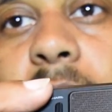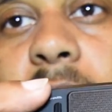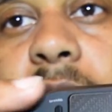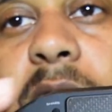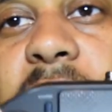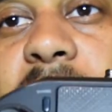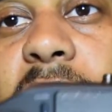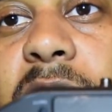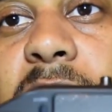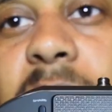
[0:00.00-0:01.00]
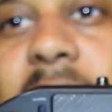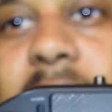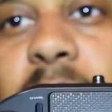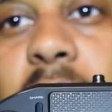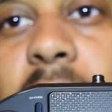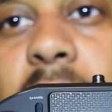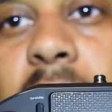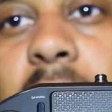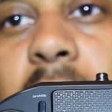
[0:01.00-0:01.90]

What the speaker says: And you have your little light bar.